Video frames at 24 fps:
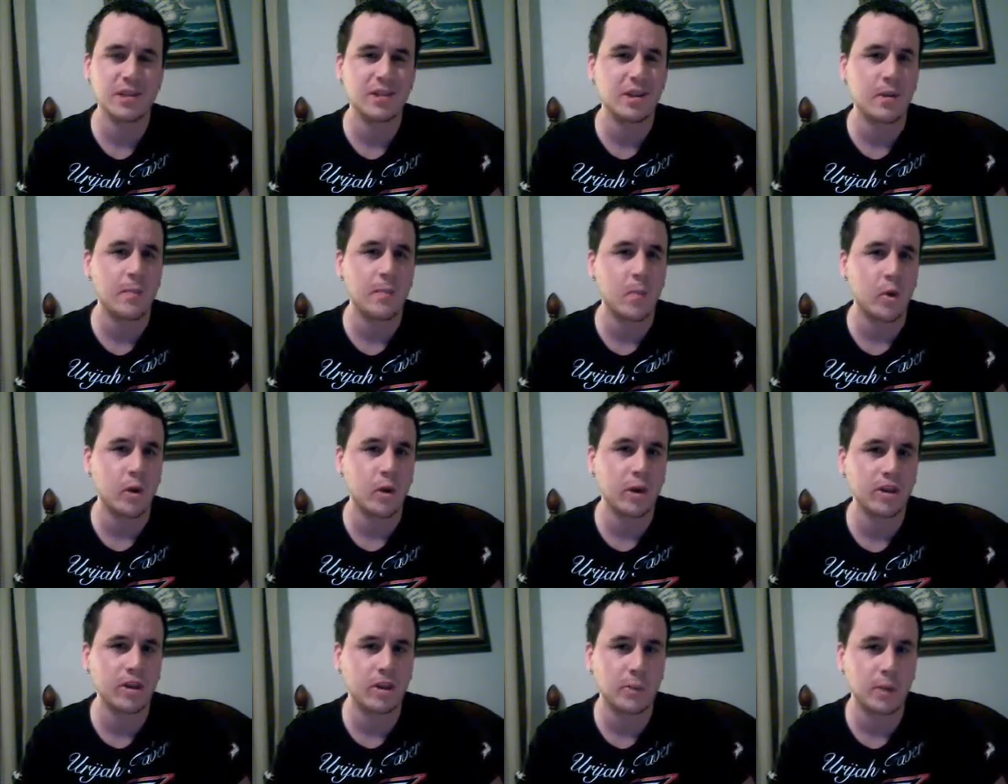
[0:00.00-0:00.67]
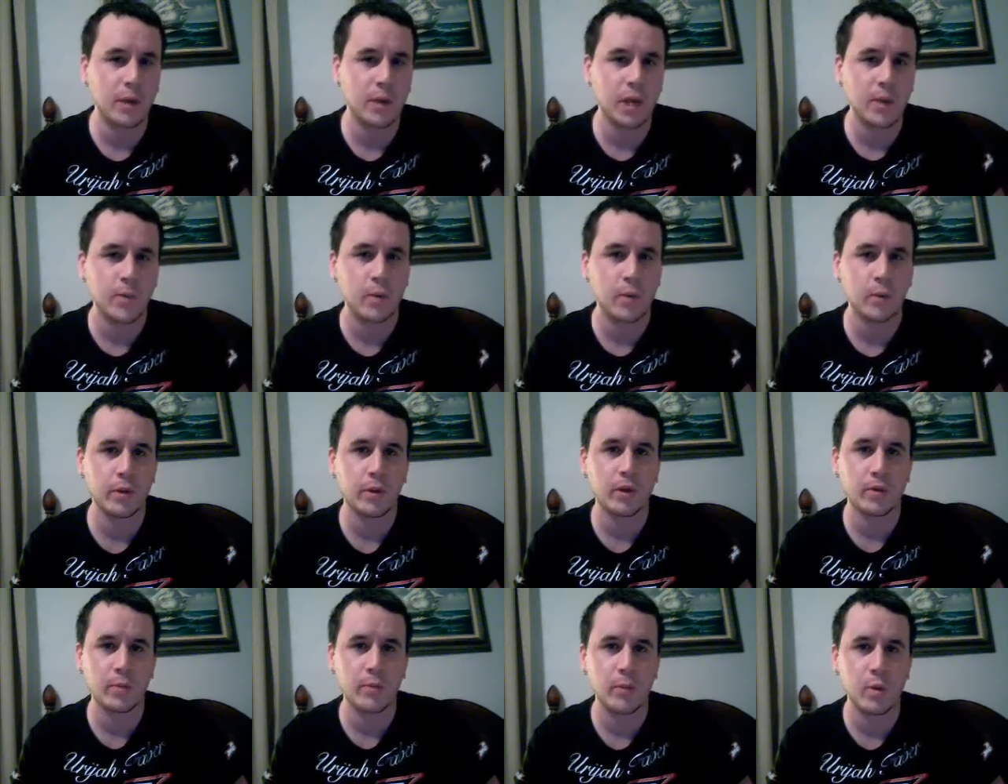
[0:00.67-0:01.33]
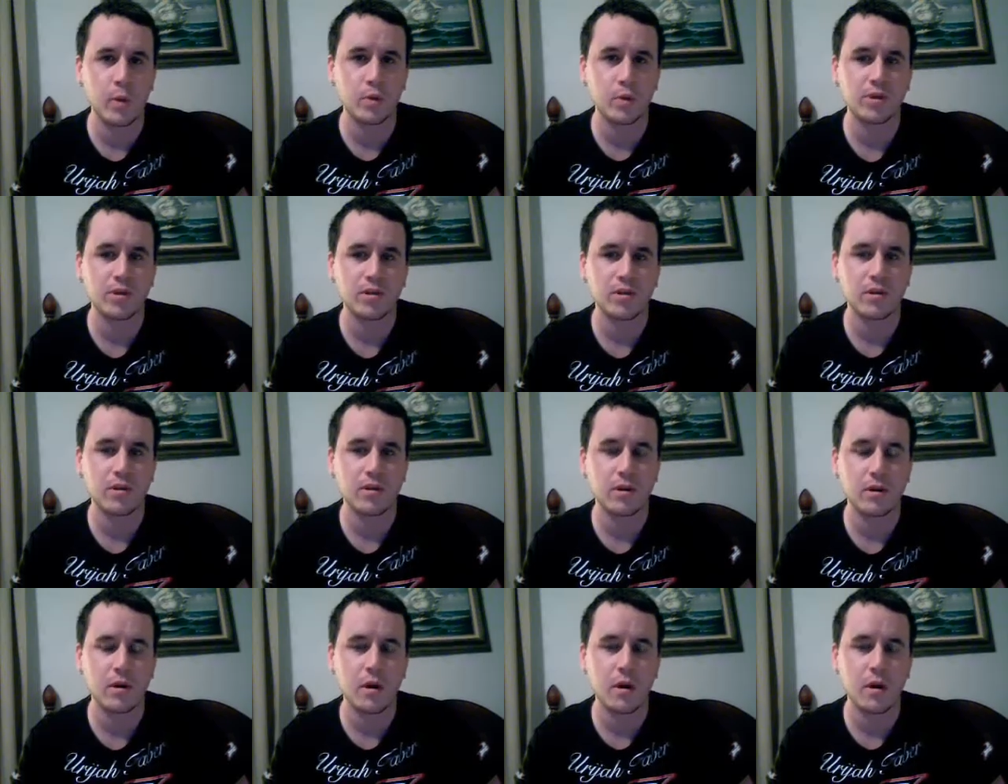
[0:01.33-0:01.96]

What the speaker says: is going to market the people that are most